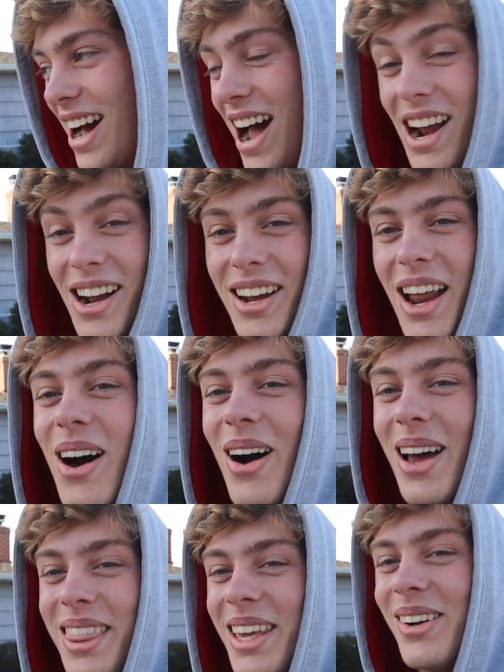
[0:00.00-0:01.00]
I don't know,
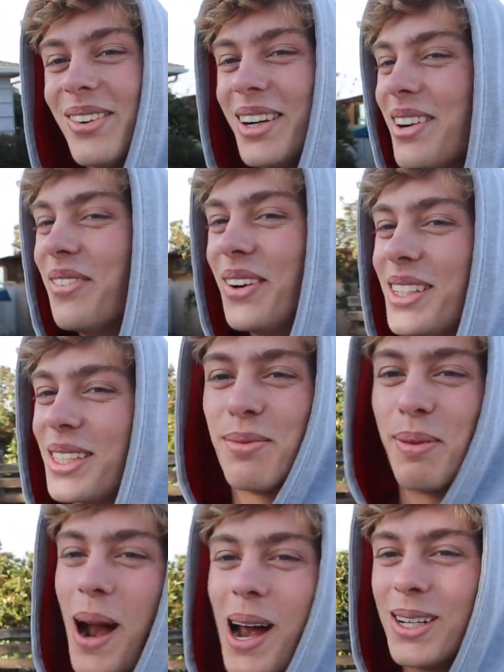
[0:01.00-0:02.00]
I think we're in for a
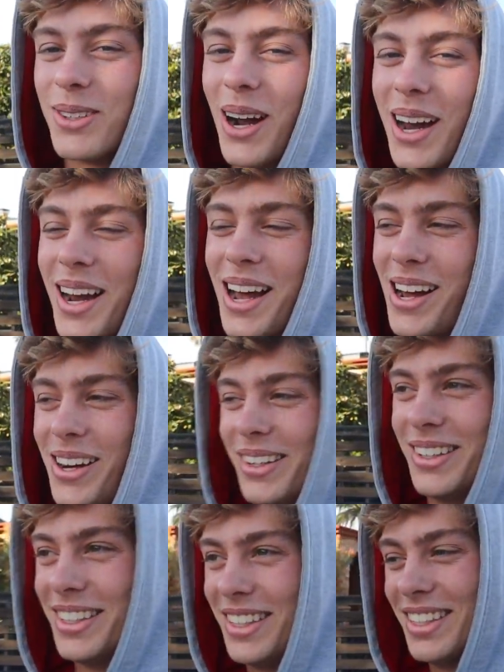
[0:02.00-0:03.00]
surprise right now.
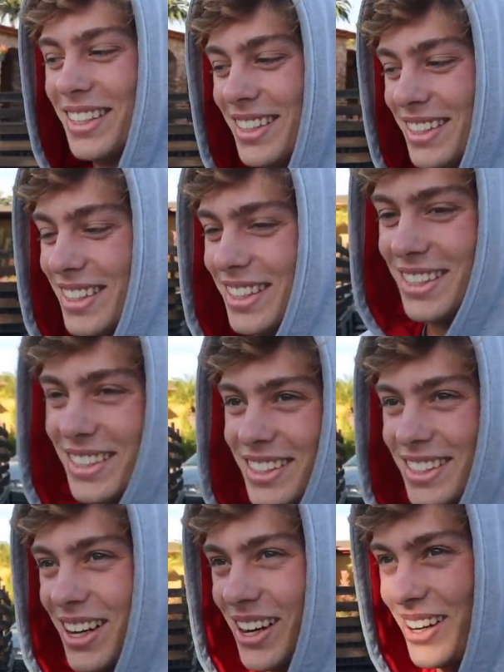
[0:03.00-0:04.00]

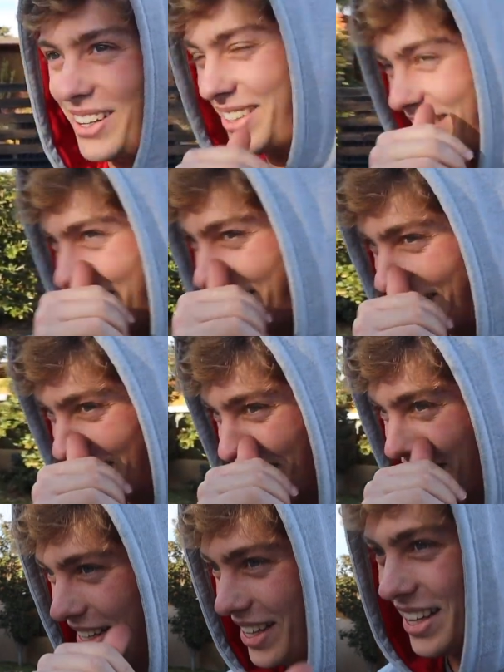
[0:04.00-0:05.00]
So,
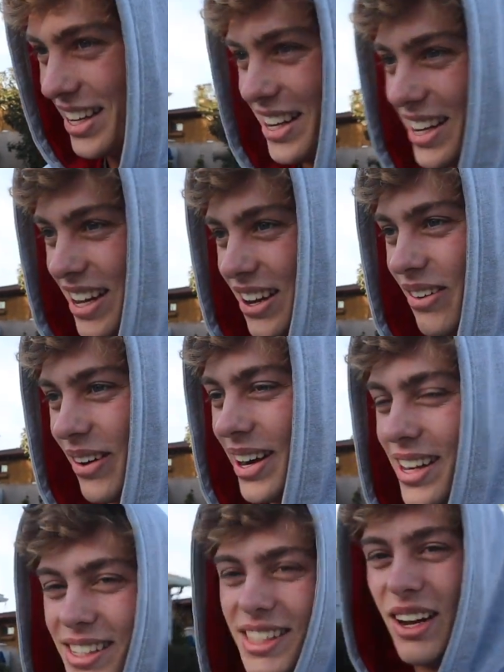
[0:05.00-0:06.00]
we're
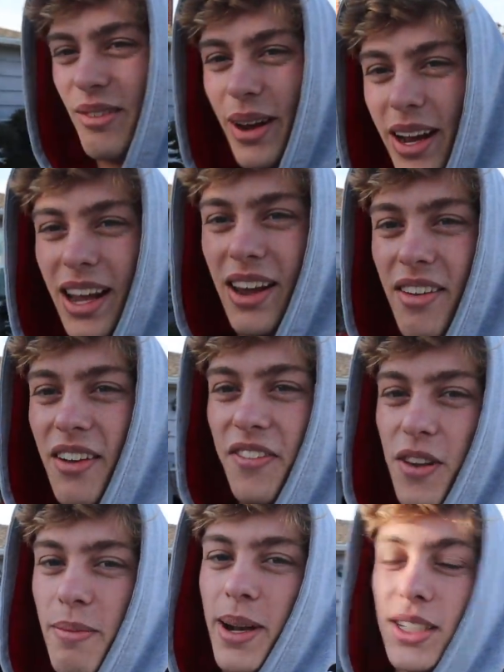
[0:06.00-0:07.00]
gonna see, we're gonna give it a
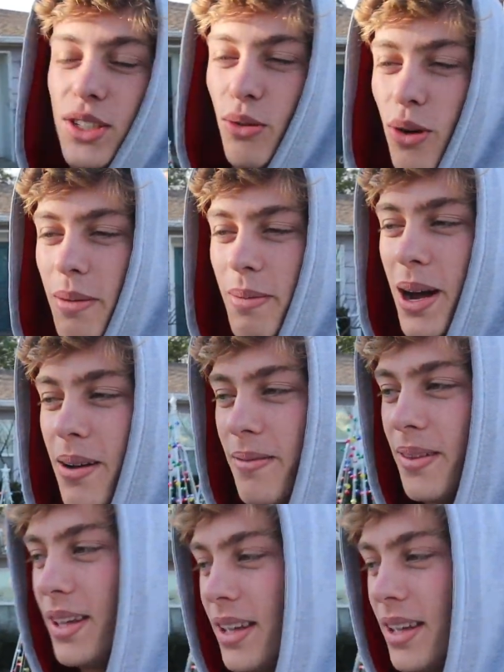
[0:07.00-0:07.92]
few minutes to warm up,